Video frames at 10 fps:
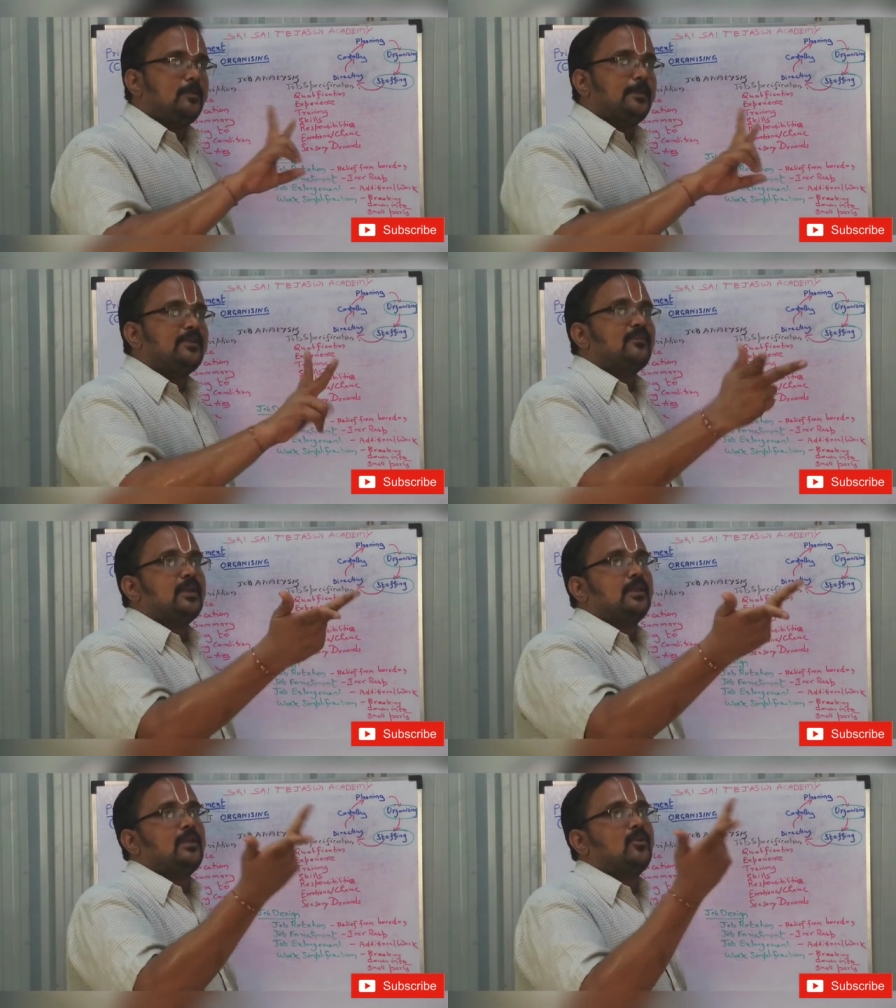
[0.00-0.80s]
He will be
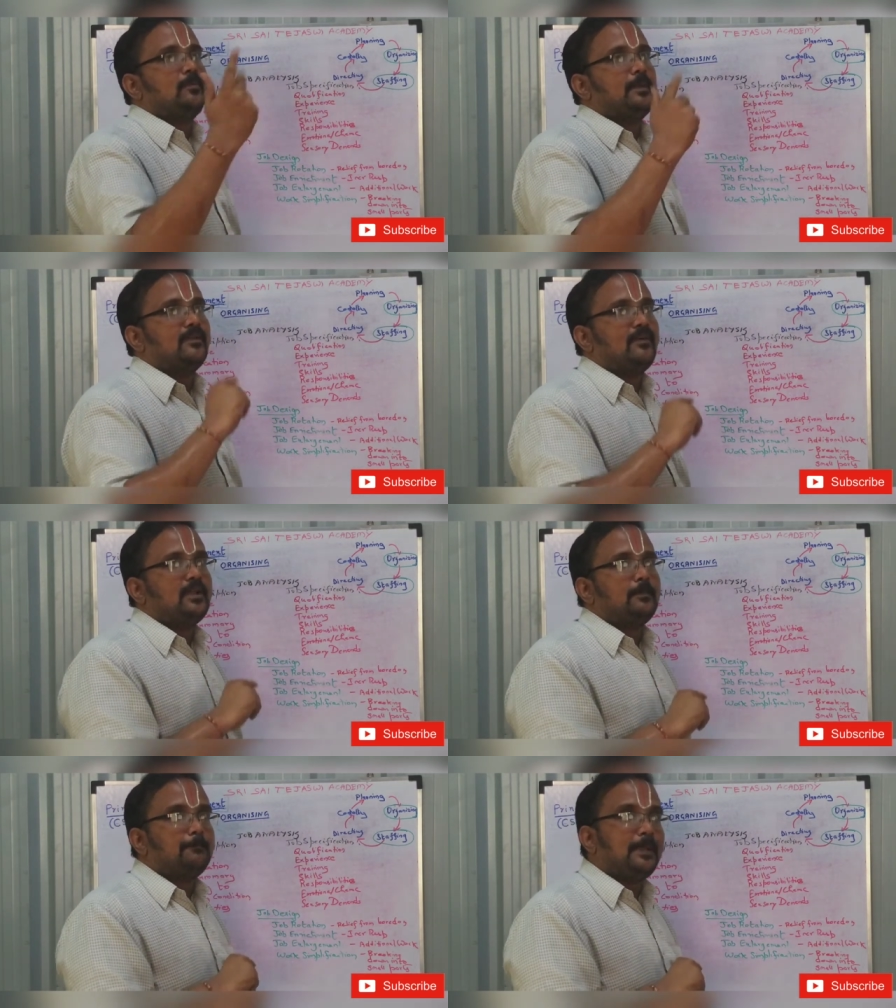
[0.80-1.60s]

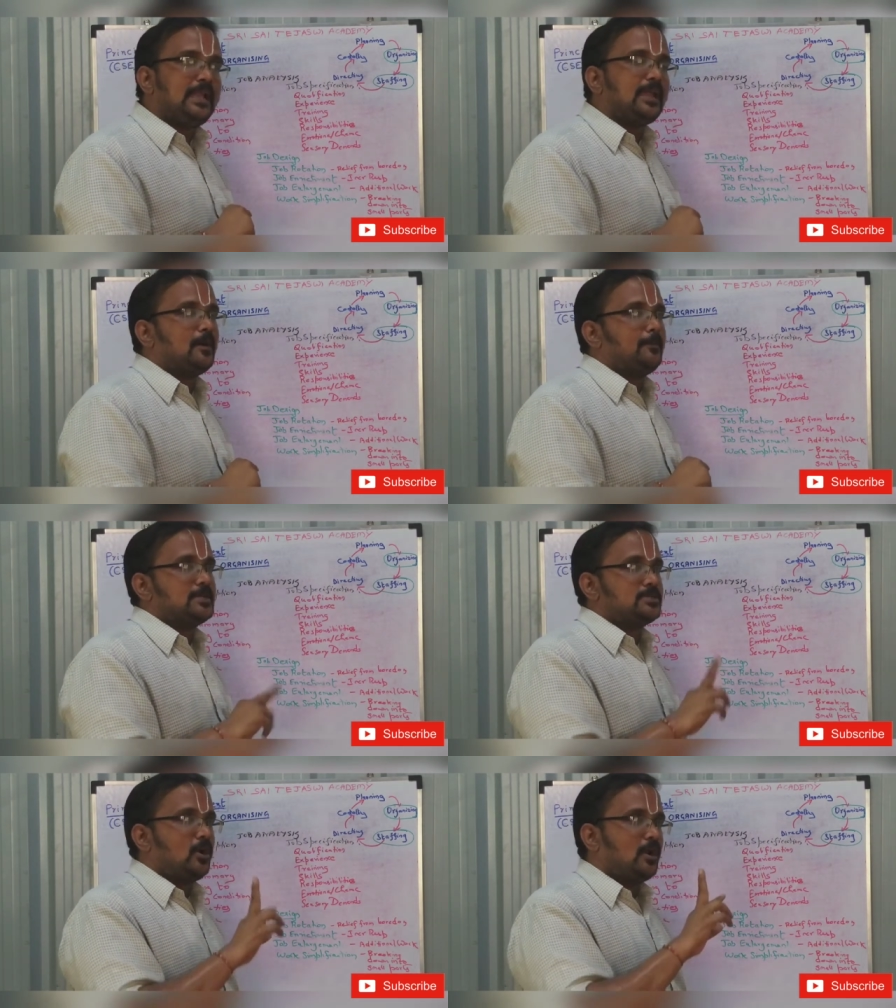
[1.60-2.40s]
given milling
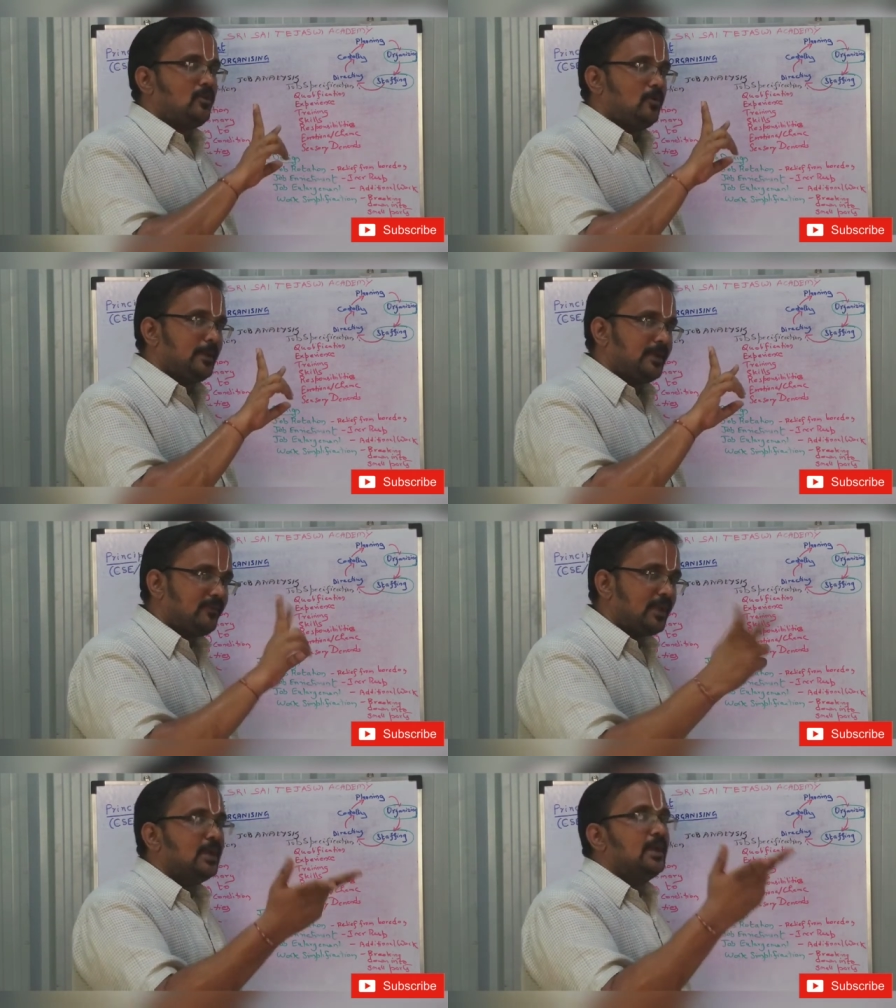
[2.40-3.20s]
operation, or he will
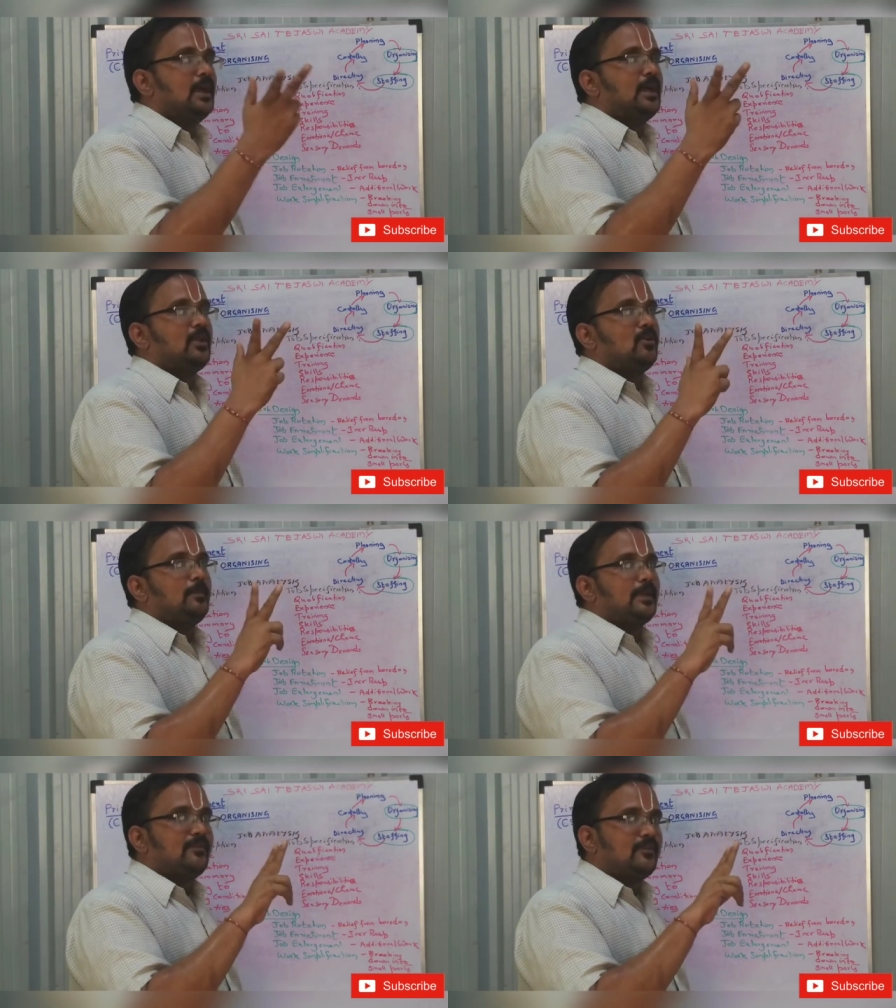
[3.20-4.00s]
be
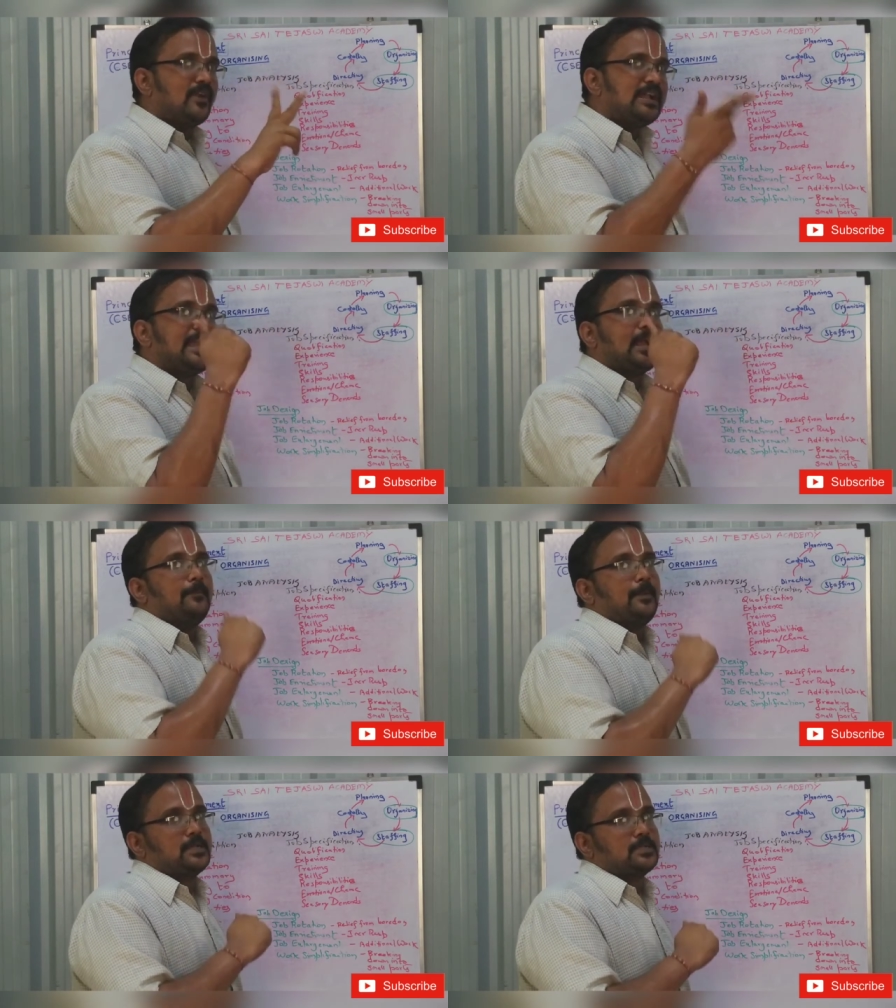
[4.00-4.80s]
given
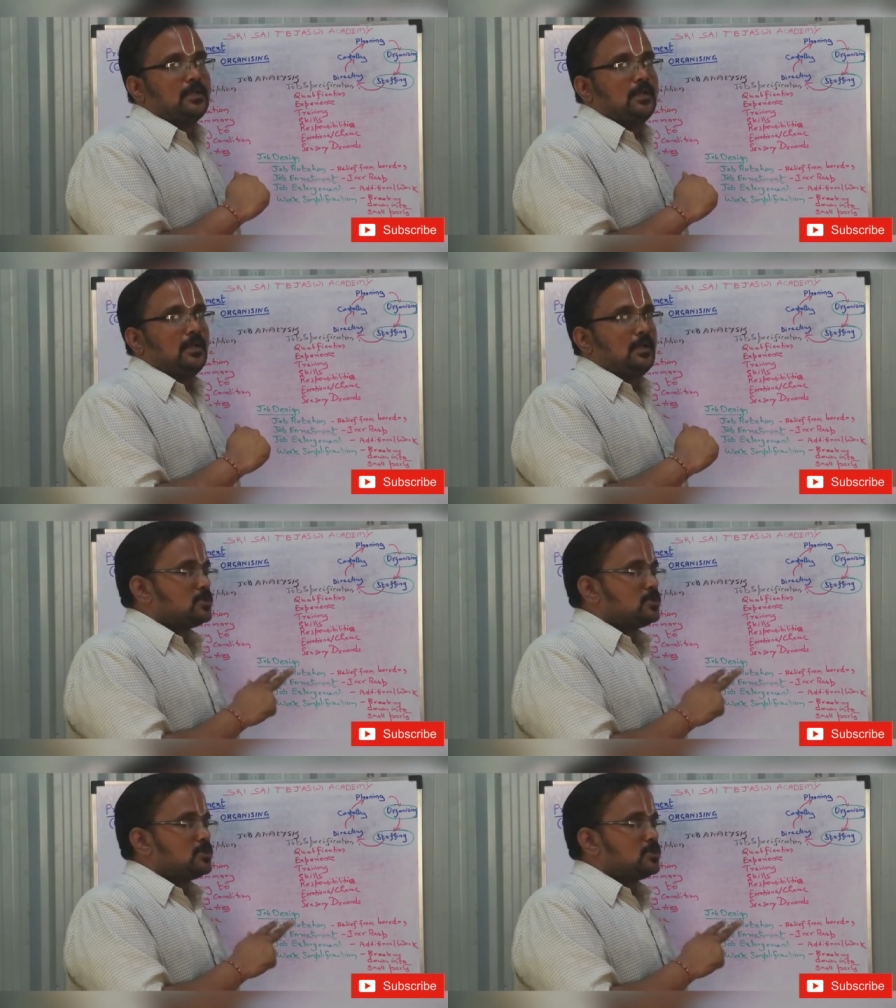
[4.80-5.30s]
welding operation.